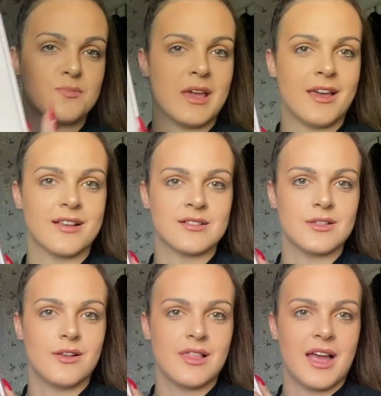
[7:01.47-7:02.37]
pink is a
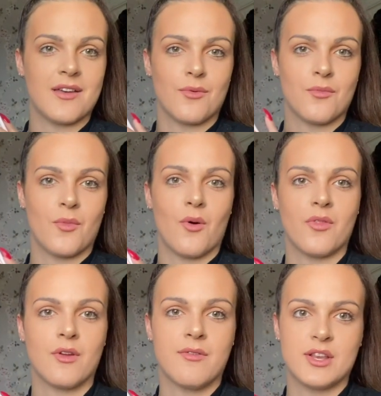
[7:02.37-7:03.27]
lot lighter than what
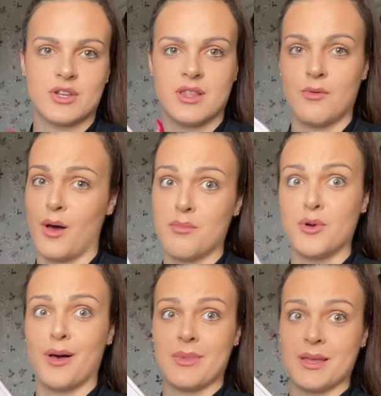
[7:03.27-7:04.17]
they originally were.
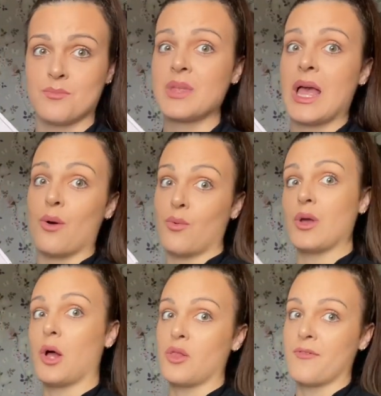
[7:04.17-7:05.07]
But I mean,
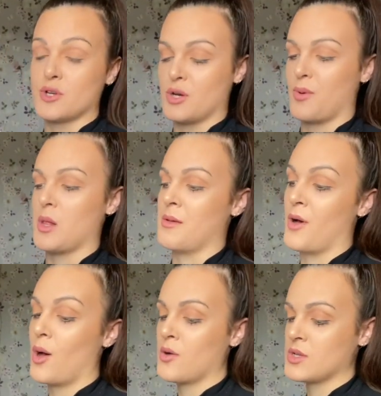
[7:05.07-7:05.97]
we all love a new poly
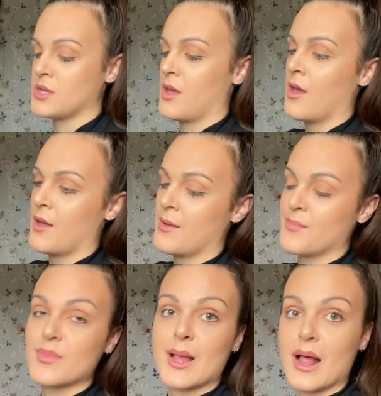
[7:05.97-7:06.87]
box.
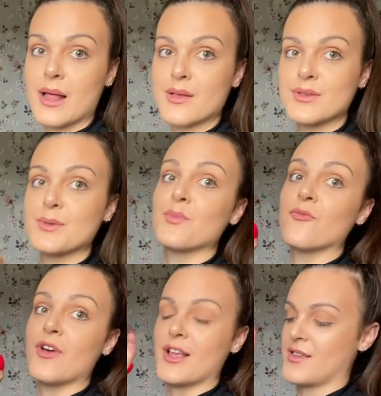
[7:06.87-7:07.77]

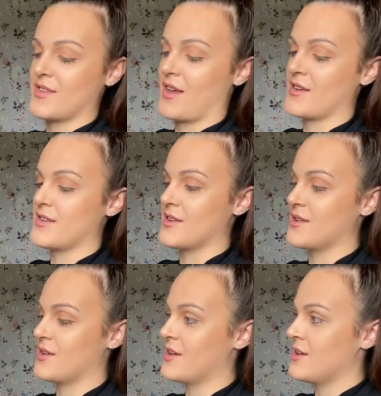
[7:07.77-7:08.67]
Very excited.
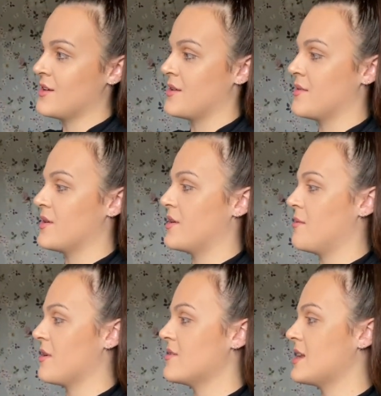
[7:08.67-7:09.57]
Oh
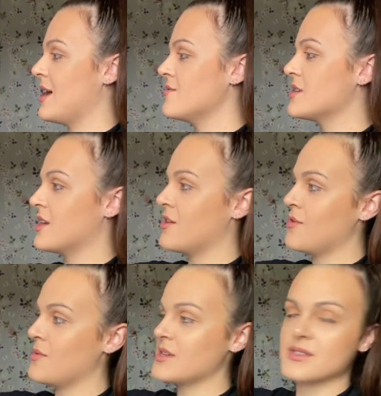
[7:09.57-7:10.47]
my god, how
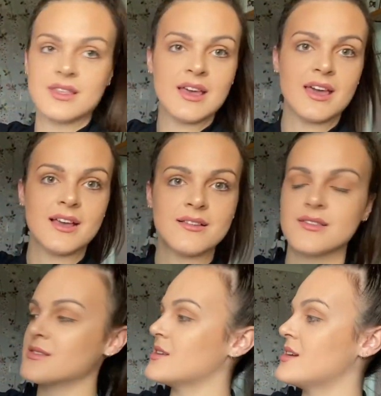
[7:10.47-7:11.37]
cute is this?
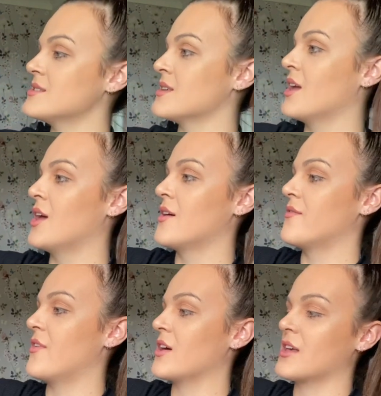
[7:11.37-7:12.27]
It says,
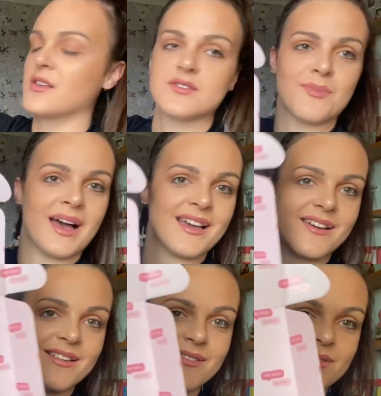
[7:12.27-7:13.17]
for girls, by
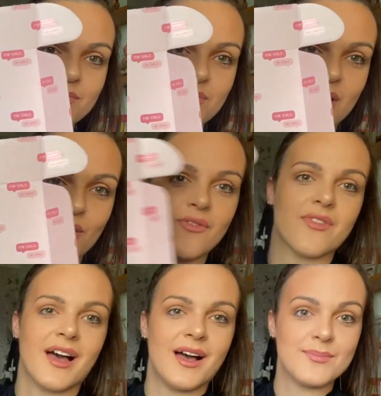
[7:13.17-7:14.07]
girls. Love
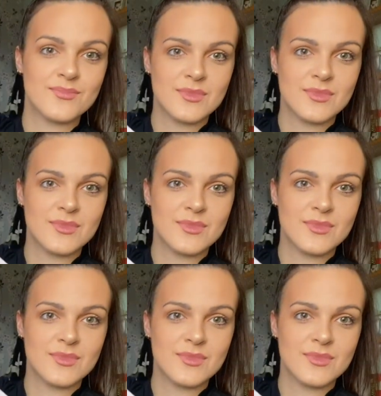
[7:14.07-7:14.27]
that.